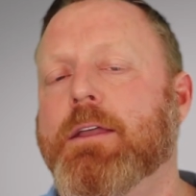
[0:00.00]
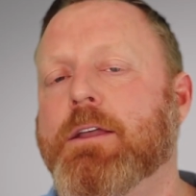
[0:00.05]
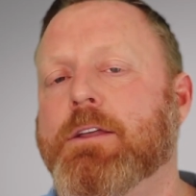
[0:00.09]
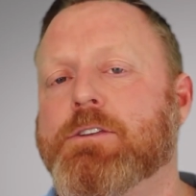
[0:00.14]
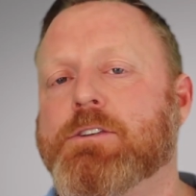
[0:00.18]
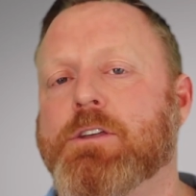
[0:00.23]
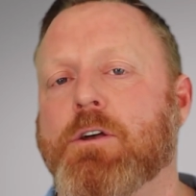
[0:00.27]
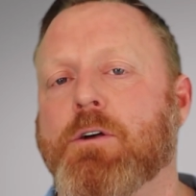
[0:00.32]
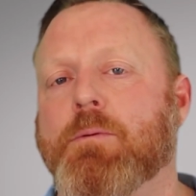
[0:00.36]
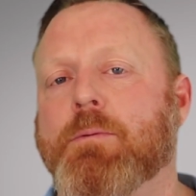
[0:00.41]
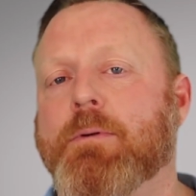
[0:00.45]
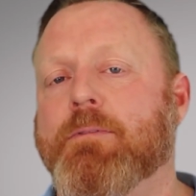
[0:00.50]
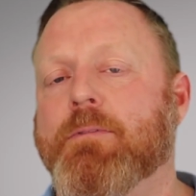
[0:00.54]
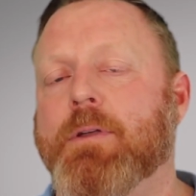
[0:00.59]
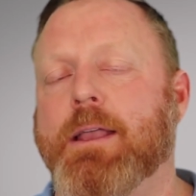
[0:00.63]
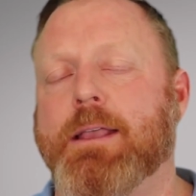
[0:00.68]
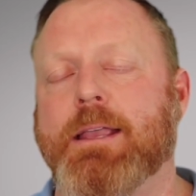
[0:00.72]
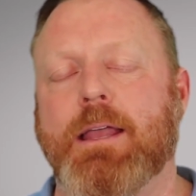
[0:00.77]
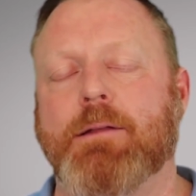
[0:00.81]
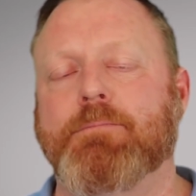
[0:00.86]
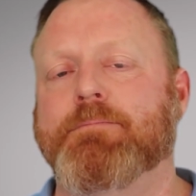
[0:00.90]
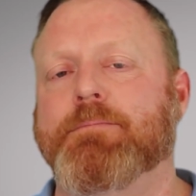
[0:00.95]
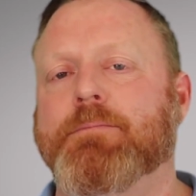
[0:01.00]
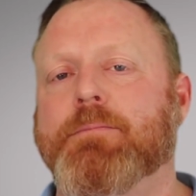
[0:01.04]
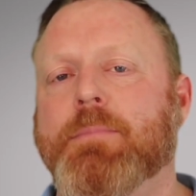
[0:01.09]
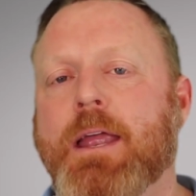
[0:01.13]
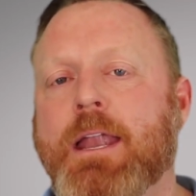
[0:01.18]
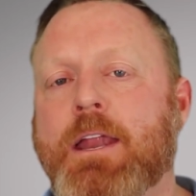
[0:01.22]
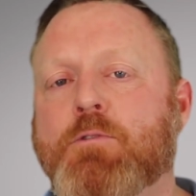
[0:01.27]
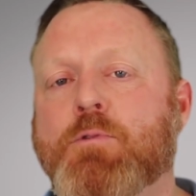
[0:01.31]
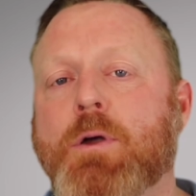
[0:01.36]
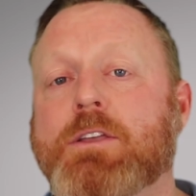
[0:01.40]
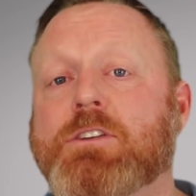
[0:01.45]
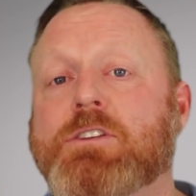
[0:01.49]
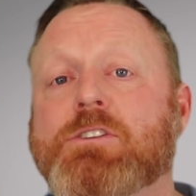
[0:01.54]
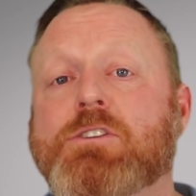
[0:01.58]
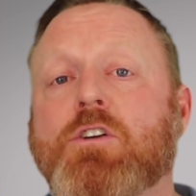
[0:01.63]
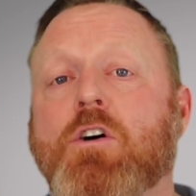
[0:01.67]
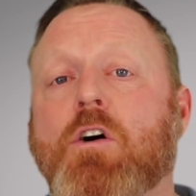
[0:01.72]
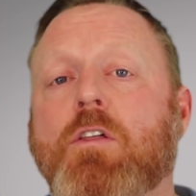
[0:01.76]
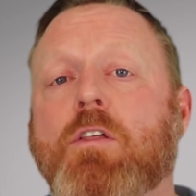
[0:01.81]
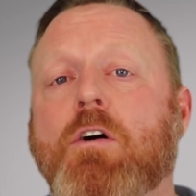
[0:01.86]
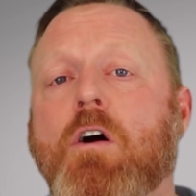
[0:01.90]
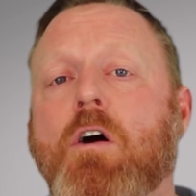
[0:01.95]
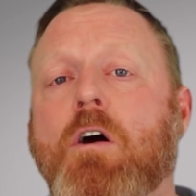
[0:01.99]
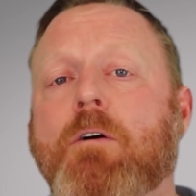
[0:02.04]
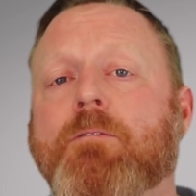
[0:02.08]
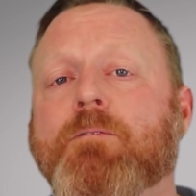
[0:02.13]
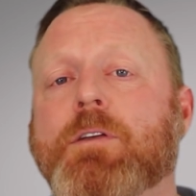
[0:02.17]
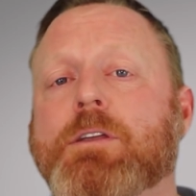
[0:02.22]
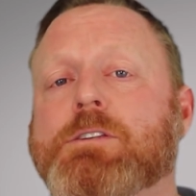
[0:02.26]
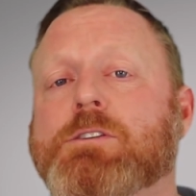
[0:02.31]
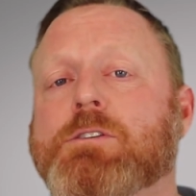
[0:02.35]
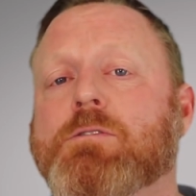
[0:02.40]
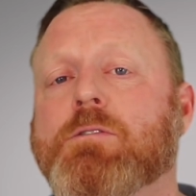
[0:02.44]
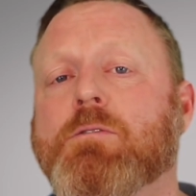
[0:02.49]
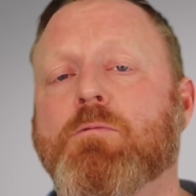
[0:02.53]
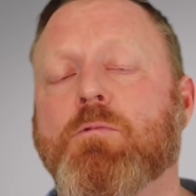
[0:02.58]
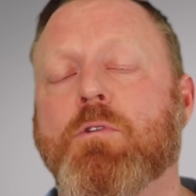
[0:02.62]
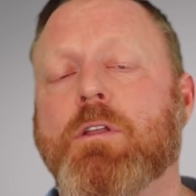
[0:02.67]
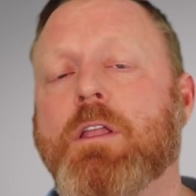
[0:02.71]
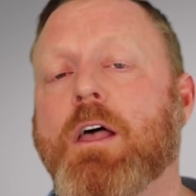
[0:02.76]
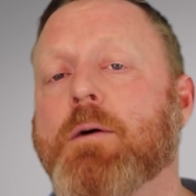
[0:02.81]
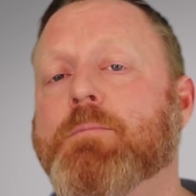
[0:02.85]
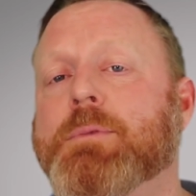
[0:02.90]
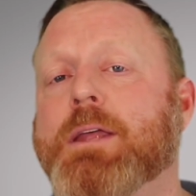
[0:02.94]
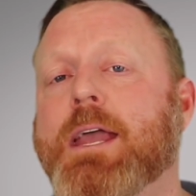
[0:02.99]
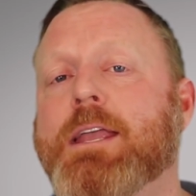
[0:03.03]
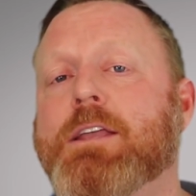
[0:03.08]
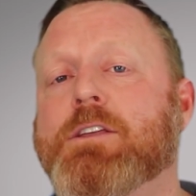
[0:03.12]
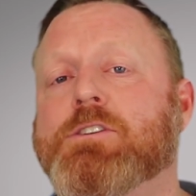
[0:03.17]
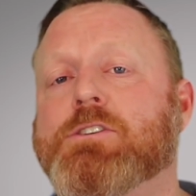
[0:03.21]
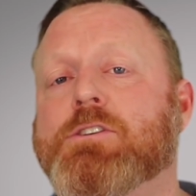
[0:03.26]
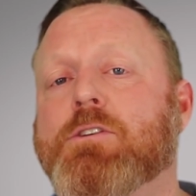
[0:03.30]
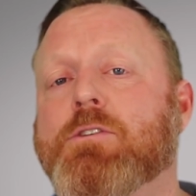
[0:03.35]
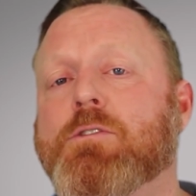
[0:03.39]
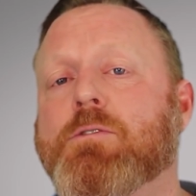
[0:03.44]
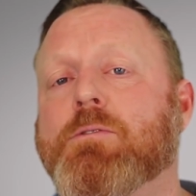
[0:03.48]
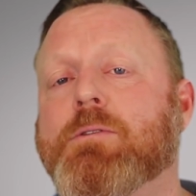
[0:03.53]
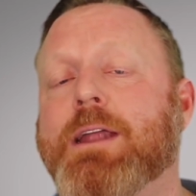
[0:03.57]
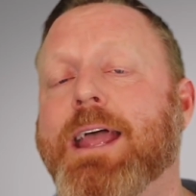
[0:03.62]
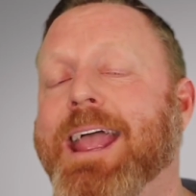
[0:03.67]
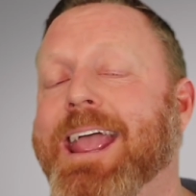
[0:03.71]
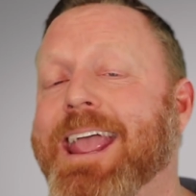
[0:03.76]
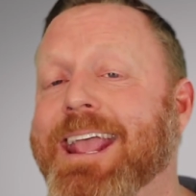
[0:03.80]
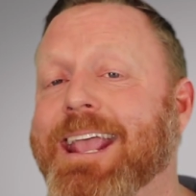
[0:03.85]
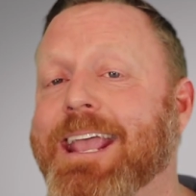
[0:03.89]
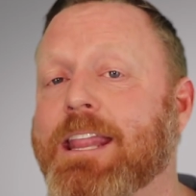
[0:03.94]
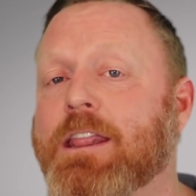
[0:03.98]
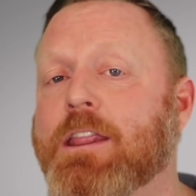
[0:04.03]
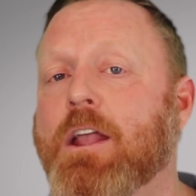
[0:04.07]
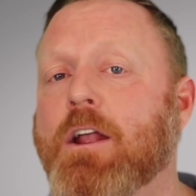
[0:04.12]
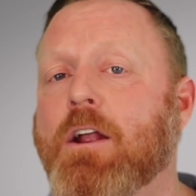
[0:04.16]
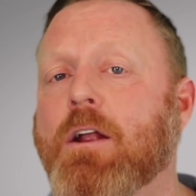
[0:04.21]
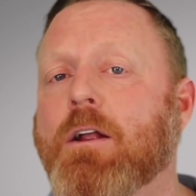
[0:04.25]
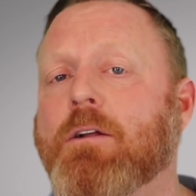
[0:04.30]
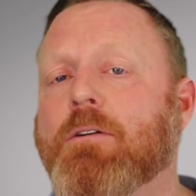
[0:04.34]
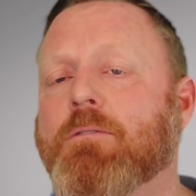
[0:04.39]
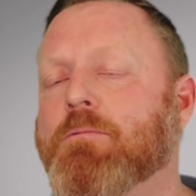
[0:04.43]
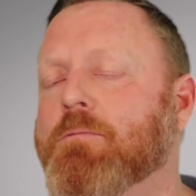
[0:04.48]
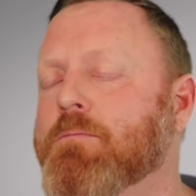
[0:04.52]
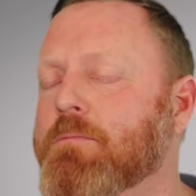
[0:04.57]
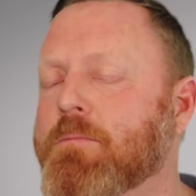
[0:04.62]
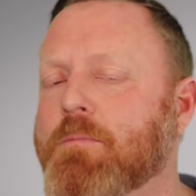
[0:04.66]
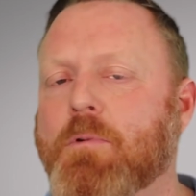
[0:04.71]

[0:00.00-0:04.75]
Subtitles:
So again, any questions, call the office. We'll update you soon. Hang in there.